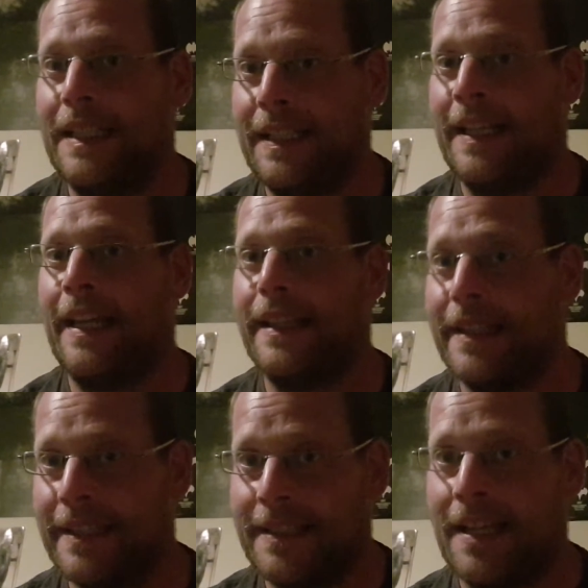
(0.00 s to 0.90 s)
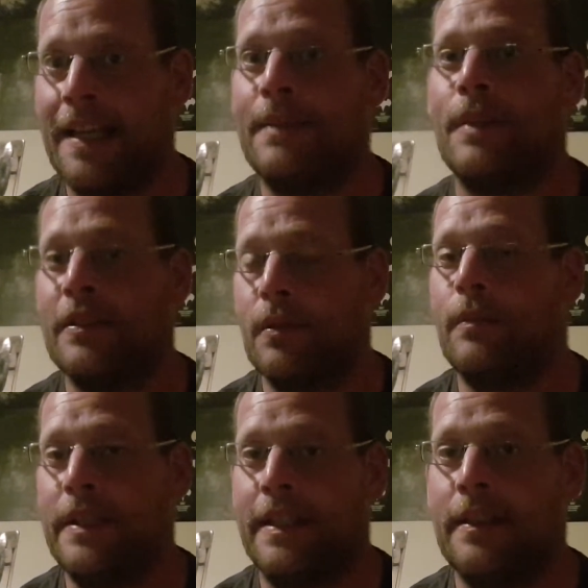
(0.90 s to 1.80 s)
get the same as what
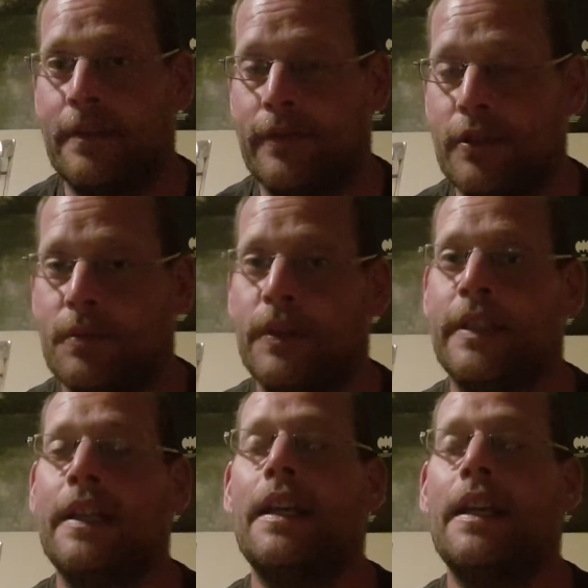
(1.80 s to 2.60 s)
we did in the first one